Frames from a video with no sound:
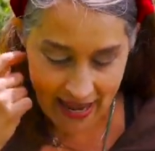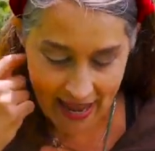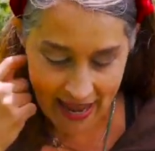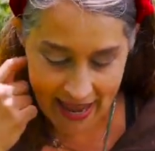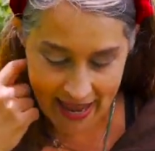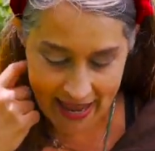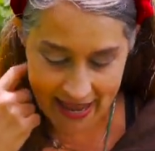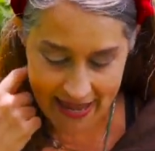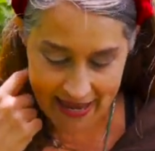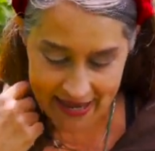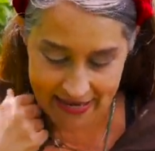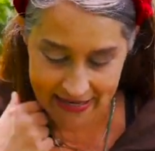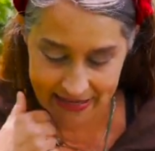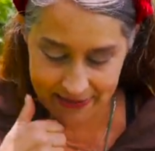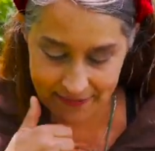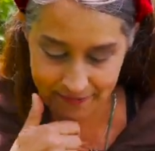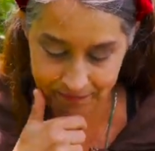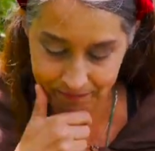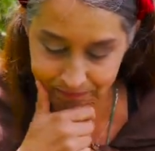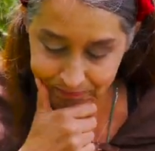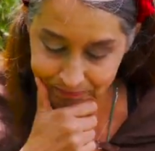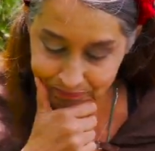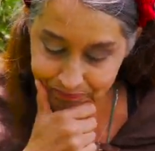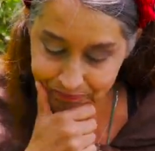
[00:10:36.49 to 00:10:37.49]

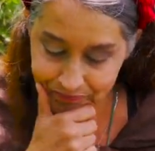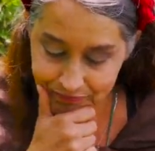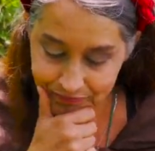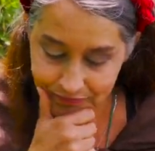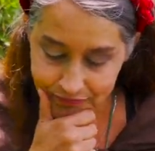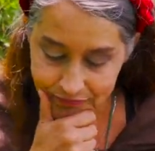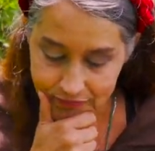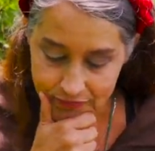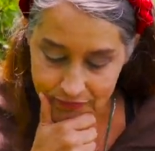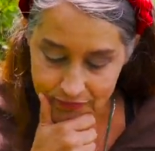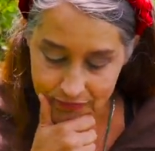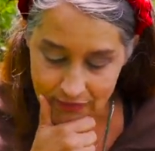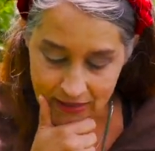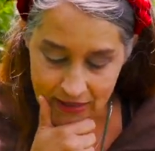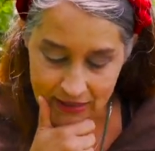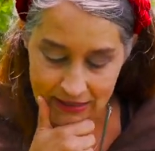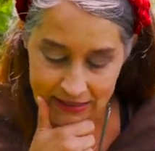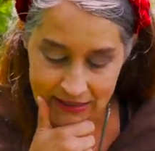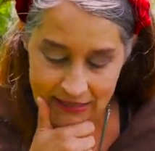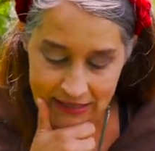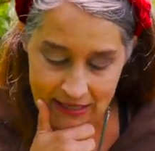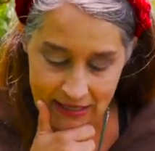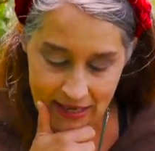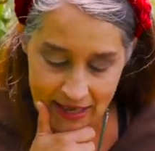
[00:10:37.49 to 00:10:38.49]
And
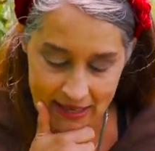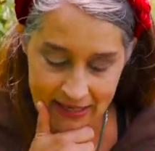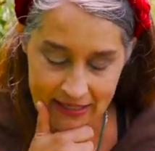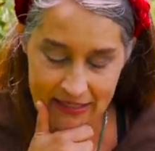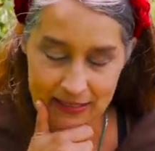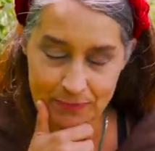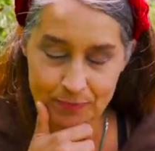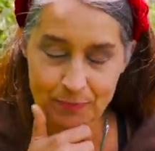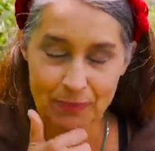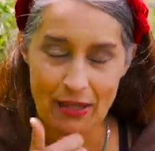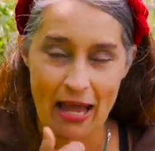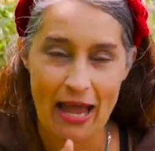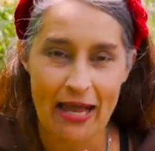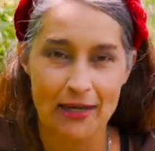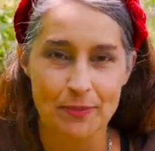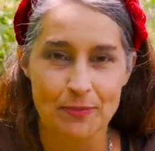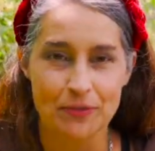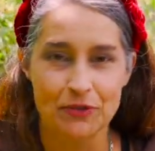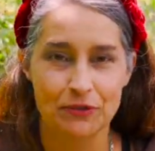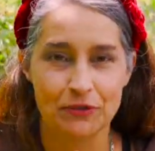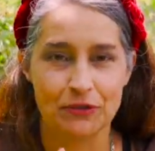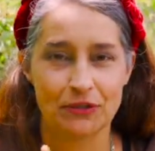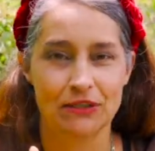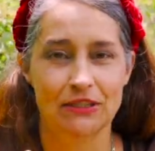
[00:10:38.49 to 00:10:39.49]
Black
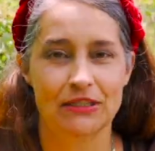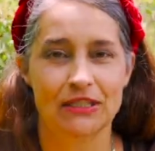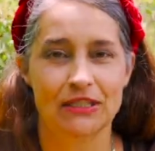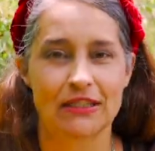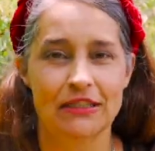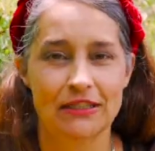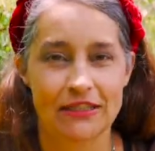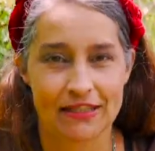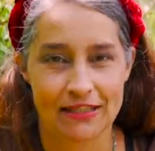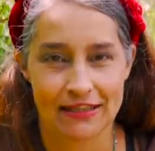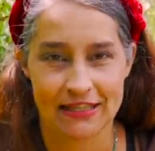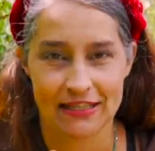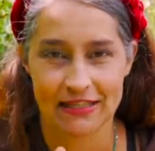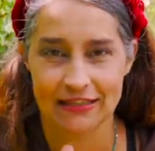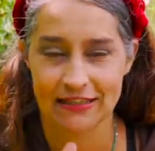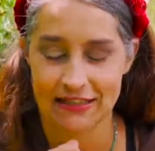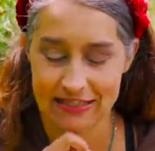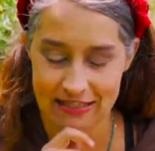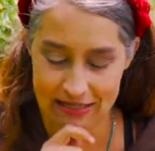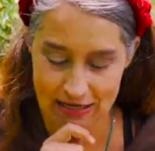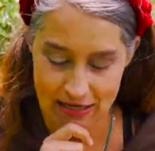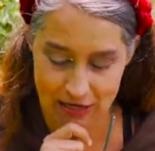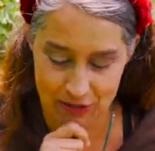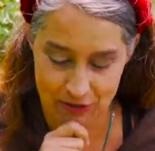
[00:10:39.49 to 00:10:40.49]
Moon Lilith in
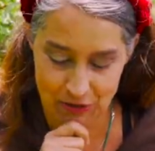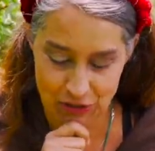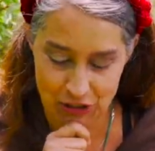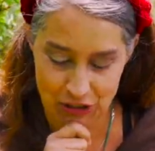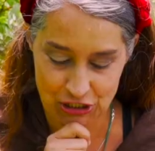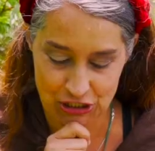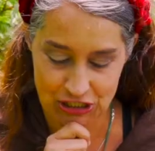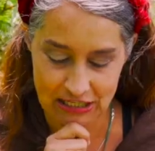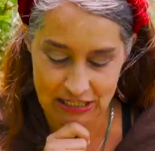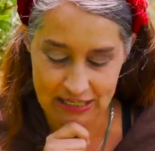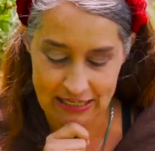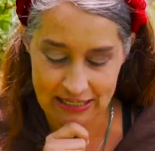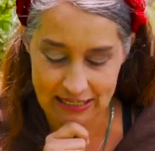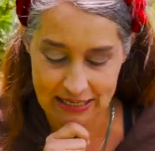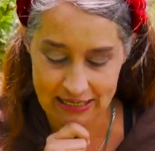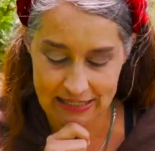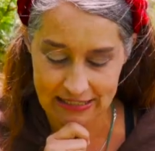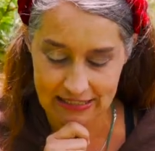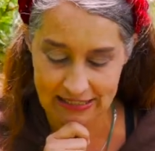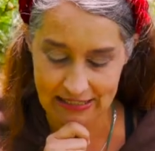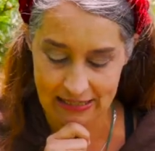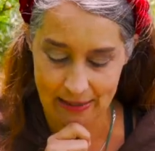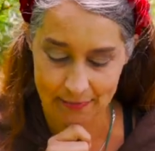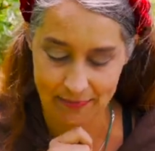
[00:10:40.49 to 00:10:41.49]
Leo, she
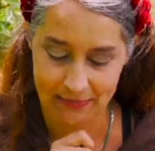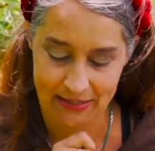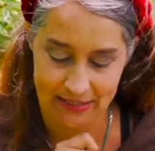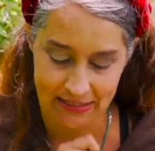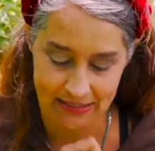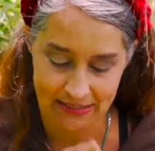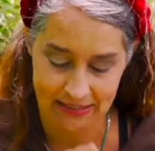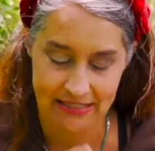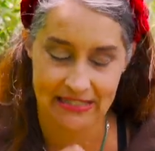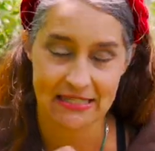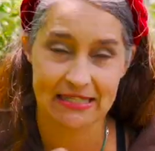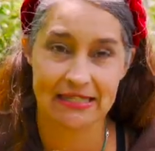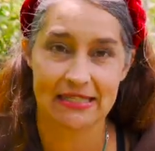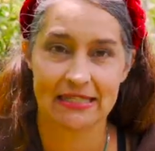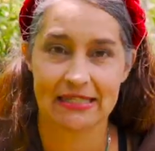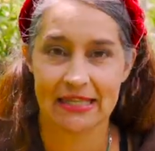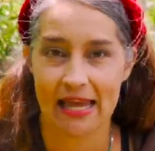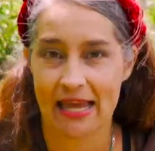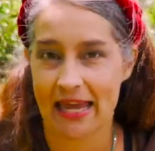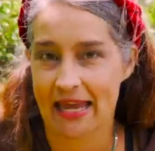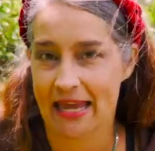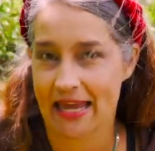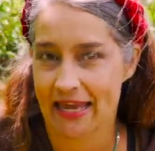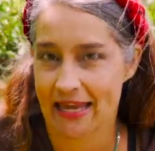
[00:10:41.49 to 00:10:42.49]
has something to
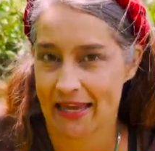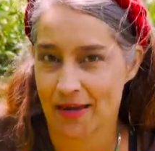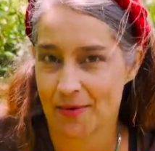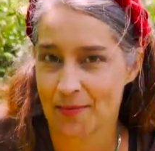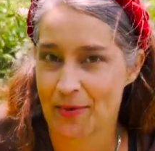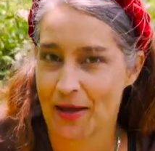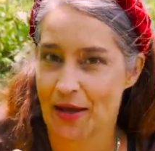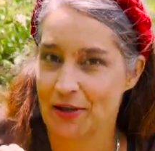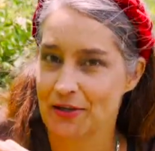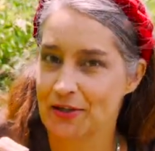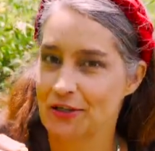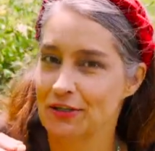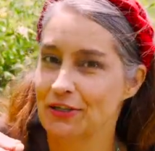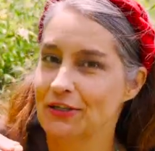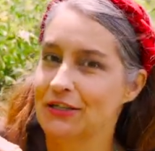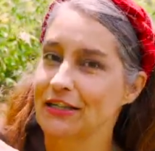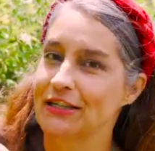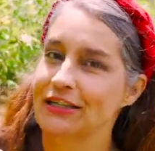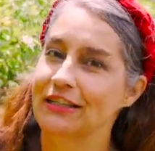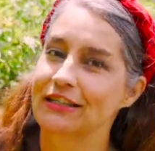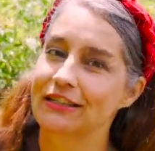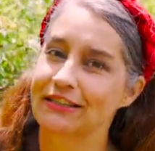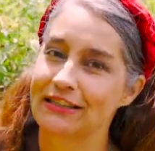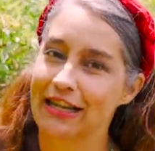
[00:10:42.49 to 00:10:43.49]
say about your
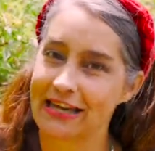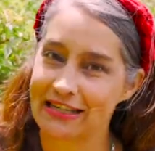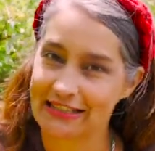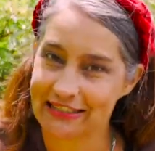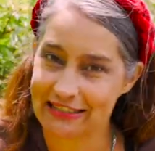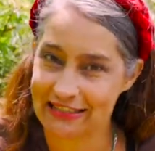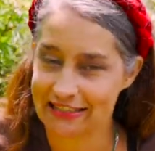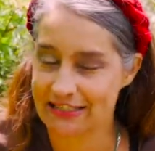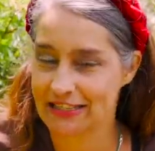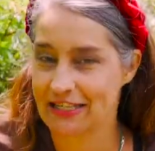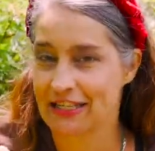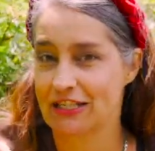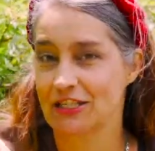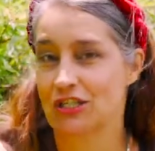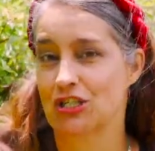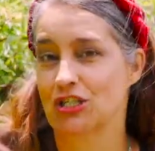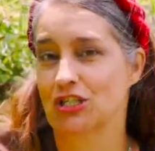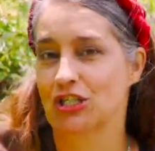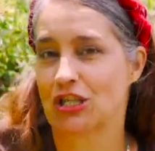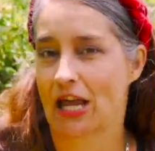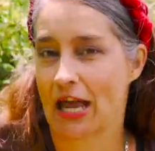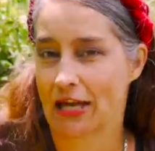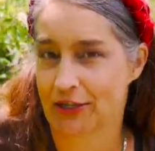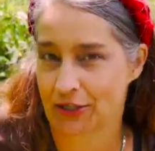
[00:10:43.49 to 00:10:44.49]
neglected
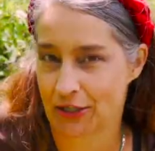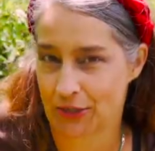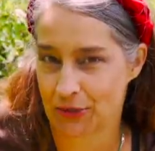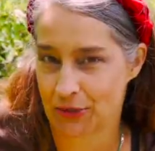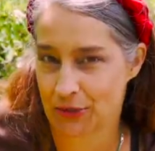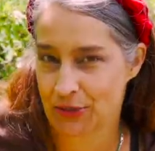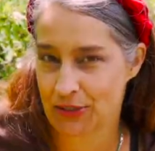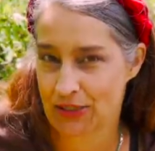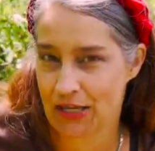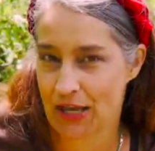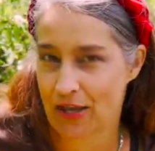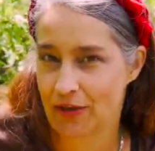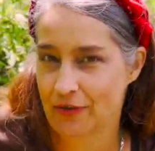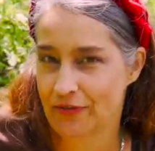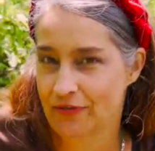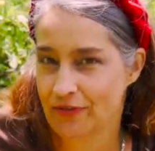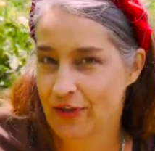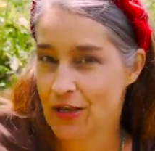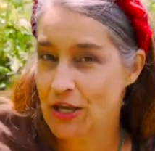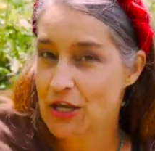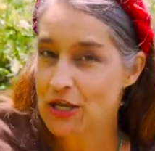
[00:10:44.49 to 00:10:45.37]
shadow self.